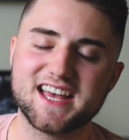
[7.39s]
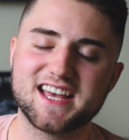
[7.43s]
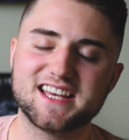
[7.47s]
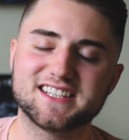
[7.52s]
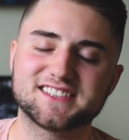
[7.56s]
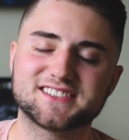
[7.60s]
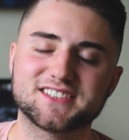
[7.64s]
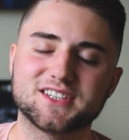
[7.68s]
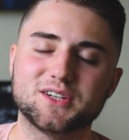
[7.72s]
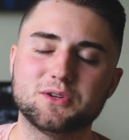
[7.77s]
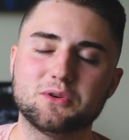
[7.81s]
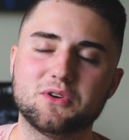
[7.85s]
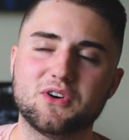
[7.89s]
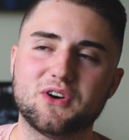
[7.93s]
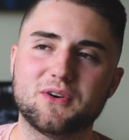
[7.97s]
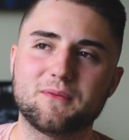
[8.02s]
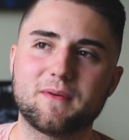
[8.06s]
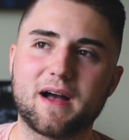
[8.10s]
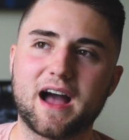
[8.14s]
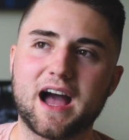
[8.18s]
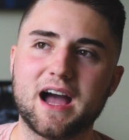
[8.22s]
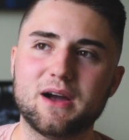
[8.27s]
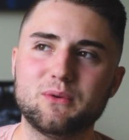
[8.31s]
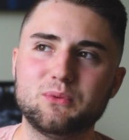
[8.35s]
So
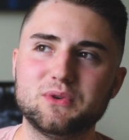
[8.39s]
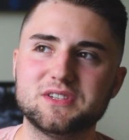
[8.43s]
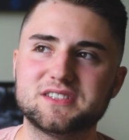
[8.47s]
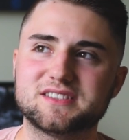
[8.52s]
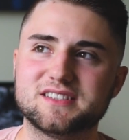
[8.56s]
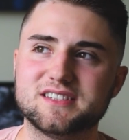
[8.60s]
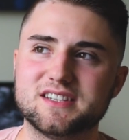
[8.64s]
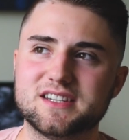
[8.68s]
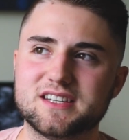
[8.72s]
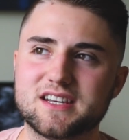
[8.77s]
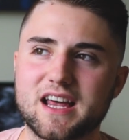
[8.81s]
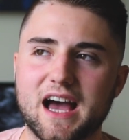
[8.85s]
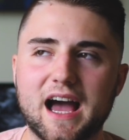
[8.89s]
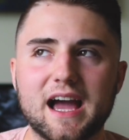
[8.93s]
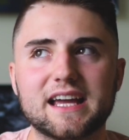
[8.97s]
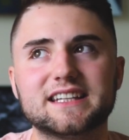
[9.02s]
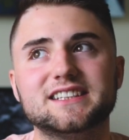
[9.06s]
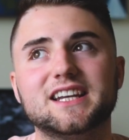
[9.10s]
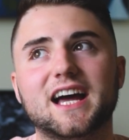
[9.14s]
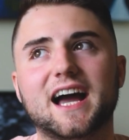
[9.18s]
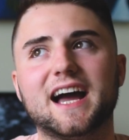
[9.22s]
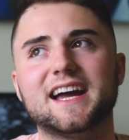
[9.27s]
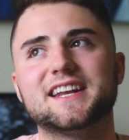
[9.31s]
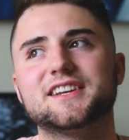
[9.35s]
I was,
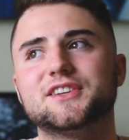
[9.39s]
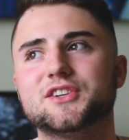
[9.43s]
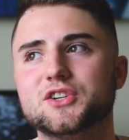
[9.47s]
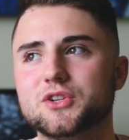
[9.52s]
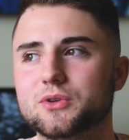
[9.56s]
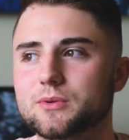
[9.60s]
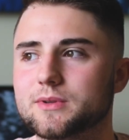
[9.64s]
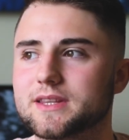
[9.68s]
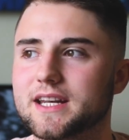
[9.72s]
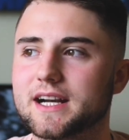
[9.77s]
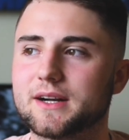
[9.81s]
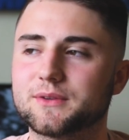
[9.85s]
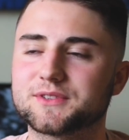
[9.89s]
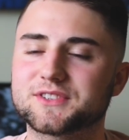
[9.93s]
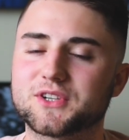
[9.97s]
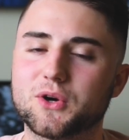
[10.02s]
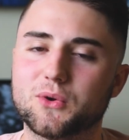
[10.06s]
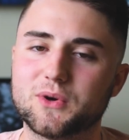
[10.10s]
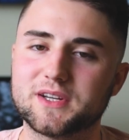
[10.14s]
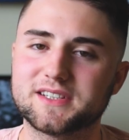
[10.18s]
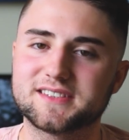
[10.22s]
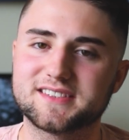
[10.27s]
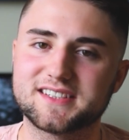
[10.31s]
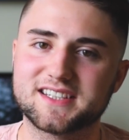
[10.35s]
I, I knew that I was
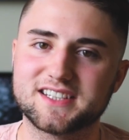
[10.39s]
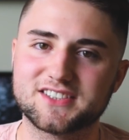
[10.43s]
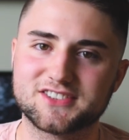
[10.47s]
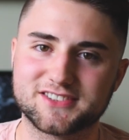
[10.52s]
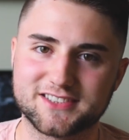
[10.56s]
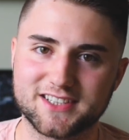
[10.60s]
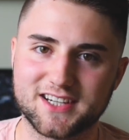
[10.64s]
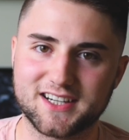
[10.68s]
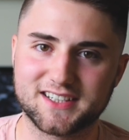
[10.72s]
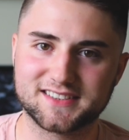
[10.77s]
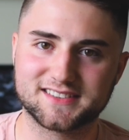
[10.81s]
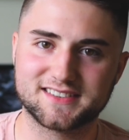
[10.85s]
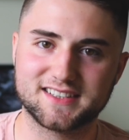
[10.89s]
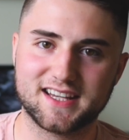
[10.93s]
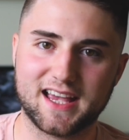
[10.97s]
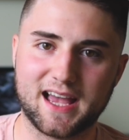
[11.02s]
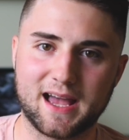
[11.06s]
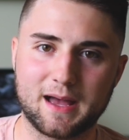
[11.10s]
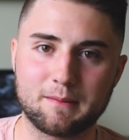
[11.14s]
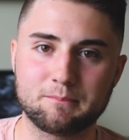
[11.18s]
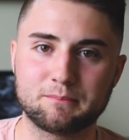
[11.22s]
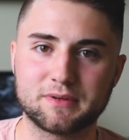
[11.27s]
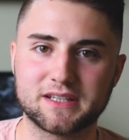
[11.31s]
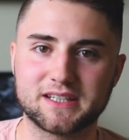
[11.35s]
going to get shots
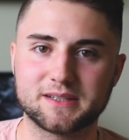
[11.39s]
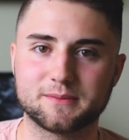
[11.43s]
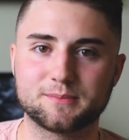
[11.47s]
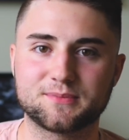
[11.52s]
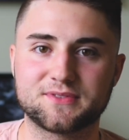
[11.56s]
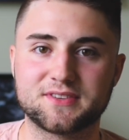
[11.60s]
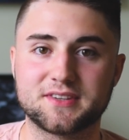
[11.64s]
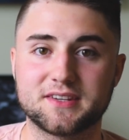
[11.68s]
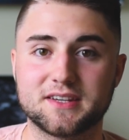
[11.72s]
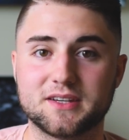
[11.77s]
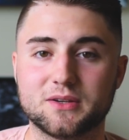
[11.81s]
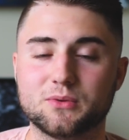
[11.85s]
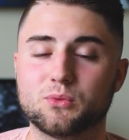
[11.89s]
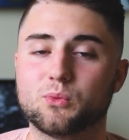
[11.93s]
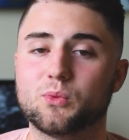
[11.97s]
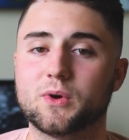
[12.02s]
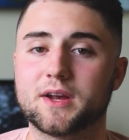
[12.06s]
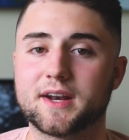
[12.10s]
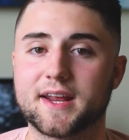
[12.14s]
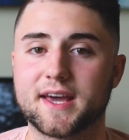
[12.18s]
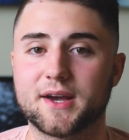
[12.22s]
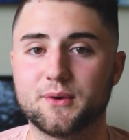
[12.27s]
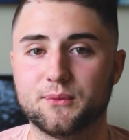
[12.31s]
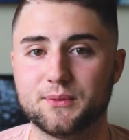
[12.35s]
at B M T
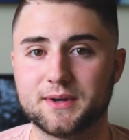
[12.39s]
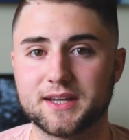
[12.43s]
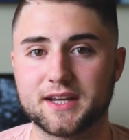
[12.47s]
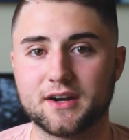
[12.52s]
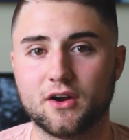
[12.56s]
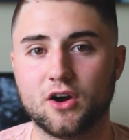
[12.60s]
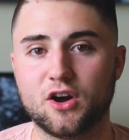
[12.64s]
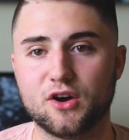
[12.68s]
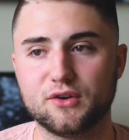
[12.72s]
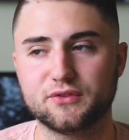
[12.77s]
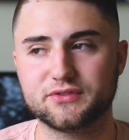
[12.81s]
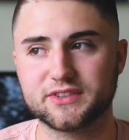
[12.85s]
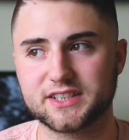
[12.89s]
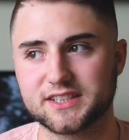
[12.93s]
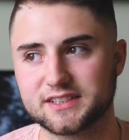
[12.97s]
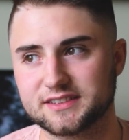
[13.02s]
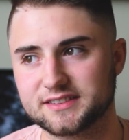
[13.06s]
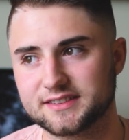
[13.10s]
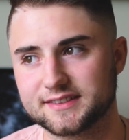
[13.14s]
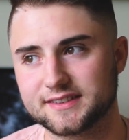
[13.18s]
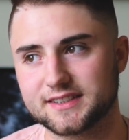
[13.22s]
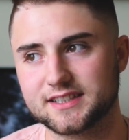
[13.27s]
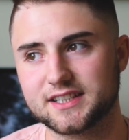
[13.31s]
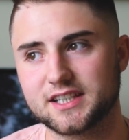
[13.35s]
when I went.
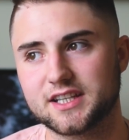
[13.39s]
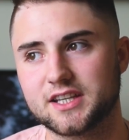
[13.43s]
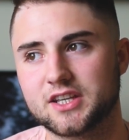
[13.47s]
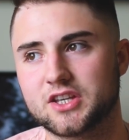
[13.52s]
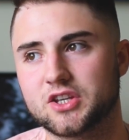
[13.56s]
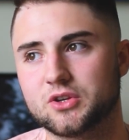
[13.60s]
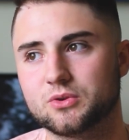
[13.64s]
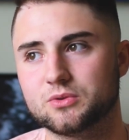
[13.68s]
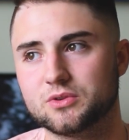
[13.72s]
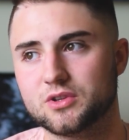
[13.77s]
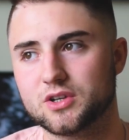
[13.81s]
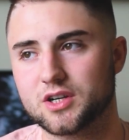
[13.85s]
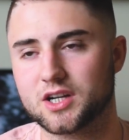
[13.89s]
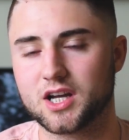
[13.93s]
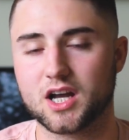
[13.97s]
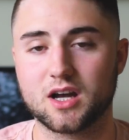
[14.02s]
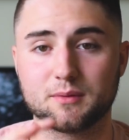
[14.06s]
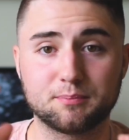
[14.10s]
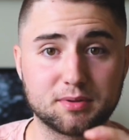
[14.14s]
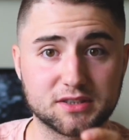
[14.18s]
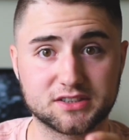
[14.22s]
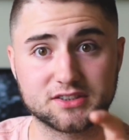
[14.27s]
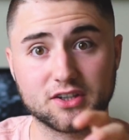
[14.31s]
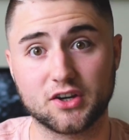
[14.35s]
Obviously you look
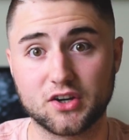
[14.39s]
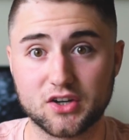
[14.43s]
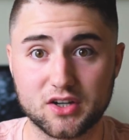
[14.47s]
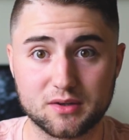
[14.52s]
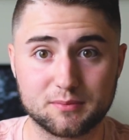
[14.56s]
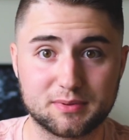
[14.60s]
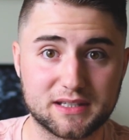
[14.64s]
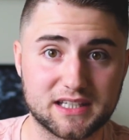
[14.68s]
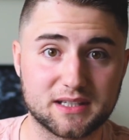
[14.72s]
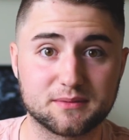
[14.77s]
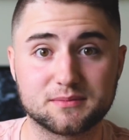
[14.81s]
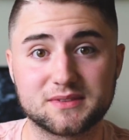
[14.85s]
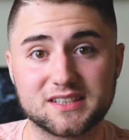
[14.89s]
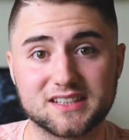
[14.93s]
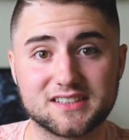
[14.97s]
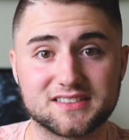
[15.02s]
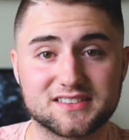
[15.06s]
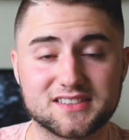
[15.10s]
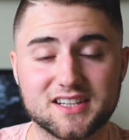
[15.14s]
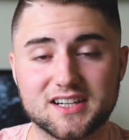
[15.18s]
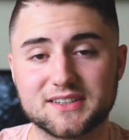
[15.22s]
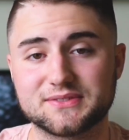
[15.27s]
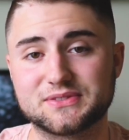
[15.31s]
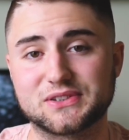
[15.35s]
up a ton of B M T
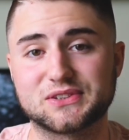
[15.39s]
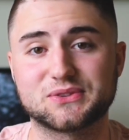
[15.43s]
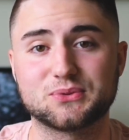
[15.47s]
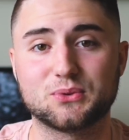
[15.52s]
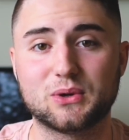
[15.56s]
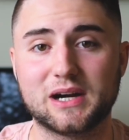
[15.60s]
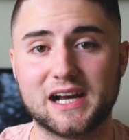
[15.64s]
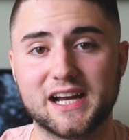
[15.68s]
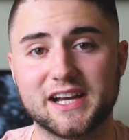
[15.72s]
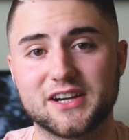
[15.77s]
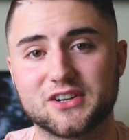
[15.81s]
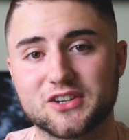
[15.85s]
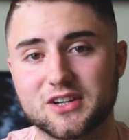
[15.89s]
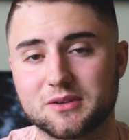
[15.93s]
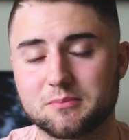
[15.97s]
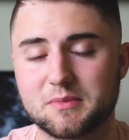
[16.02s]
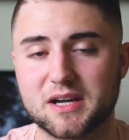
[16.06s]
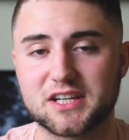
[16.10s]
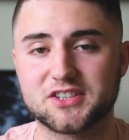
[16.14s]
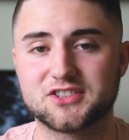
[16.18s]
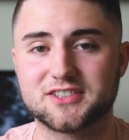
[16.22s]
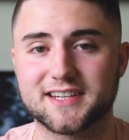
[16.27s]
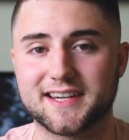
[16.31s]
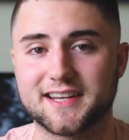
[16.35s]
stuff, that's why you're on
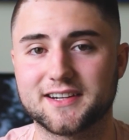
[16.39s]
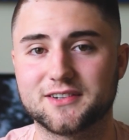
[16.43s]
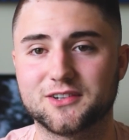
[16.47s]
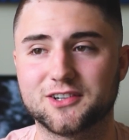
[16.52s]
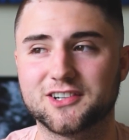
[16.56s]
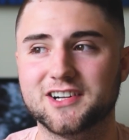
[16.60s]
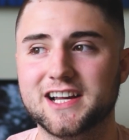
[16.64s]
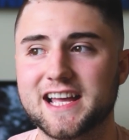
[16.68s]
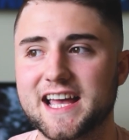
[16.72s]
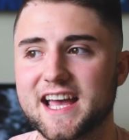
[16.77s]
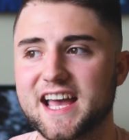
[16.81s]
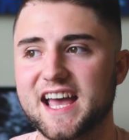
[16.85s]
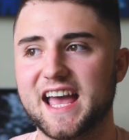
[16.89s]
my channel.